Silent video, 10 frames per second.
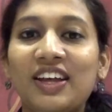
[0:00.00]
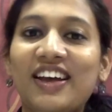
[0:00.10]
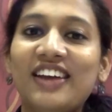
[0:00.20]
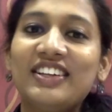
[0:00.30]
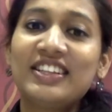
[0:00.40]

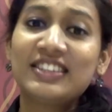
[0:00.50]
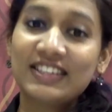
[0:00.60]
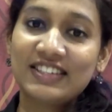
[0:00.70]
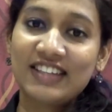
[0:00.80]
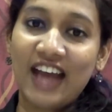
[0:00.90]
In the third
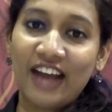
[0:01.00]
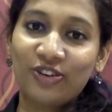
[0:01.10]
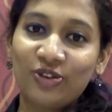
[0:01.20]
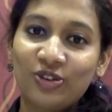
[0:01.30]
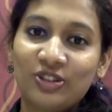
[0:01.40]

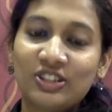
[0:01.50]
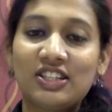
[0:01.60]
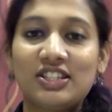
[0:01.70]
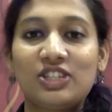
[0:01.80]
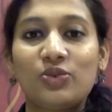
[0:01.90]
scenario, the
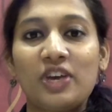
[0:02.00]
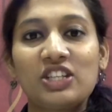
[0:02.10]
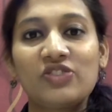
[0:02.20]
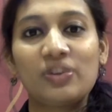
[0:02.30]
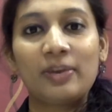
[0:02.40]
situation
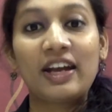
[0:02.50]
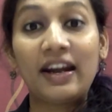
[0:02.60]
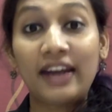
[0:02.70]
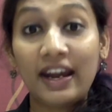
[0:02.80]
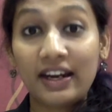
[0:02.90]
will be
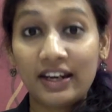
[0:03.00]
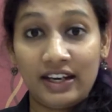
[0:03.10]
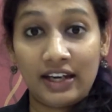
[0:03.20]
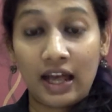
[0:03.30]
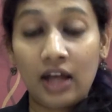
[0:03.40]
contained in
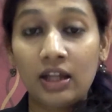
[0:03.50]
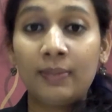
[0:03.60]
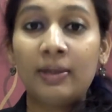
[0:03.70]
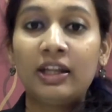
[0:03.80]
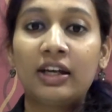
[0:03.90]
India,
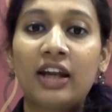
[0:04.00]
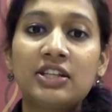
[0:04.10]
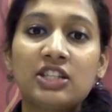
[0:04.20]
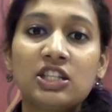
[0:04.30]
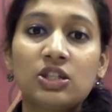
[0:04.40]
but the
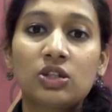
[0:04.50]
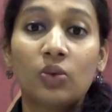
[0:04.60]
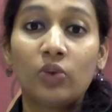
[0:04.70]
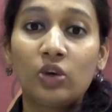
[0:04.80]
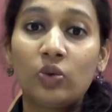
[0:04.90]
crisis
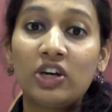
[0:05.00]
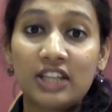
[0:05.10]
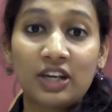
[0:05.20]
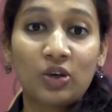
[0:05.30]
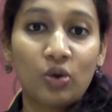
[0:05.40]
will
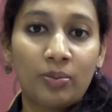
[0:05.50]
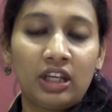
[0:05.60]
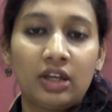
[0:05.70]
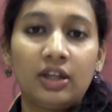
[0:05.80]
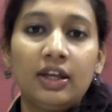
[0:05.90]
worsen globally.
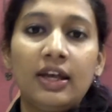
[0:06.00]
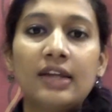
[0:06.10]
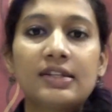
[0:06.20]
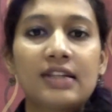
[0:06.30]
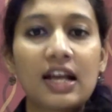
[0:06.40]
In
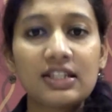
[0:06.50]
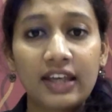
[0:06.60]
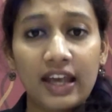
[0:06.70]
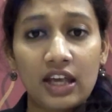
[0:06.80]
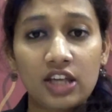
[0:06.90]
such a
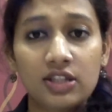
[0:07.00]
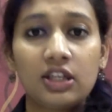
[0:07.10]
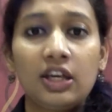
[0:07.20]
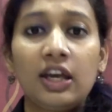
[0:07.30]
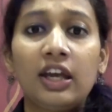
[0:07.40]
case,
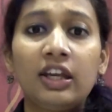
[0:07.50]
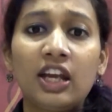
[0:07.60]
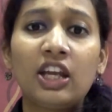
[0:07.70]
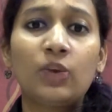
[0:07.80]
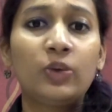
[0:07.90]
Indian
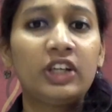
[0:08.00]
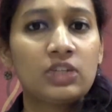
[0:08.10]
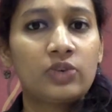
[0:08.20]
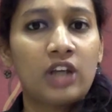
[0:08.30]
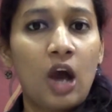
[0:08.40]
equities
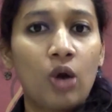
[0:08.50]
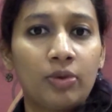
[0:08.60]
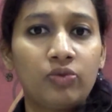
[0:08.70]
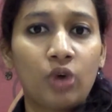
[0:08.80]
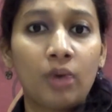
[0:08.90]
will
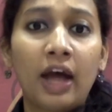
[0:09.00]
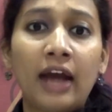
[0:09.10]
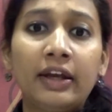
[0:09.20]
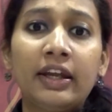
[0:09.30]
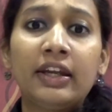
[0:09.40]
outperform and
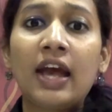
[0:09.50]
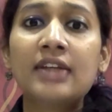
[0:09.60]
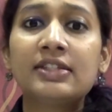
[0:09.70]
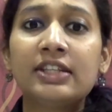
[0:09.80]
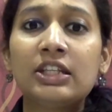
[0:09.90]
India's
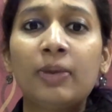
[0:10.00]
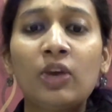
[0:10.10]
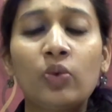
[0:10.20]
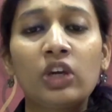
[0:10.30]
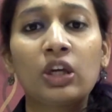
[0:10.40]
GDP
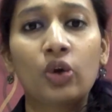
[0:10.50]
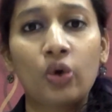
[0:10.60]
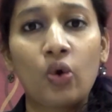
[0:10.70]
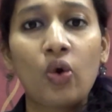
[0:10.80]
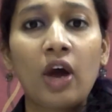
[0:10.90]
will
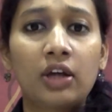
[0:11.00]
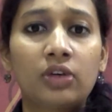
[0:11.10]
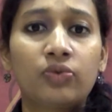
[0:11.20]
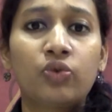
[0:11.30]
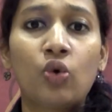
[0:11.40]
grow at
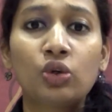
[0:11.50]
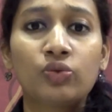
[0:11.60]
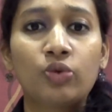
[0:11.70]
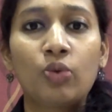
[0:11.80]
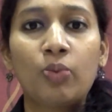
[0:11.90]
4 to
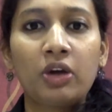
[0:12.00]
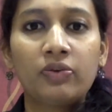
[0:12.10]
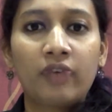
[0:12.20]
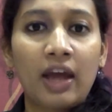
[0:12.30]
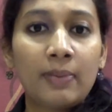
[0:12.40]

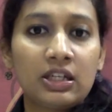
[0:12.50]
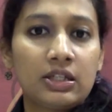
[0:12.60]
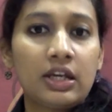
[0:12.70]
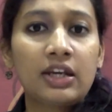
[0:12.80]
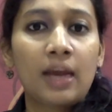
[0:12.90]

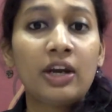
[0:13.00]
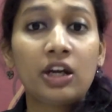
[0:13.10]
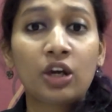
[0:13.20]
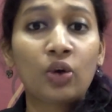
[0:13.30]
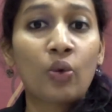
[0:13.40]
4.5% amid a
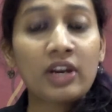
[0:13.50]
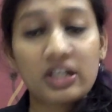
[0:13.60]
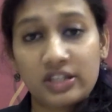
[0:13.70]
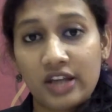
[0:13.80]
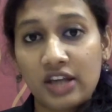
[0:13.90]
global
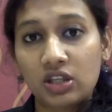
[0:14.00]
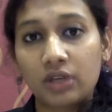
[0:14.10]
recession.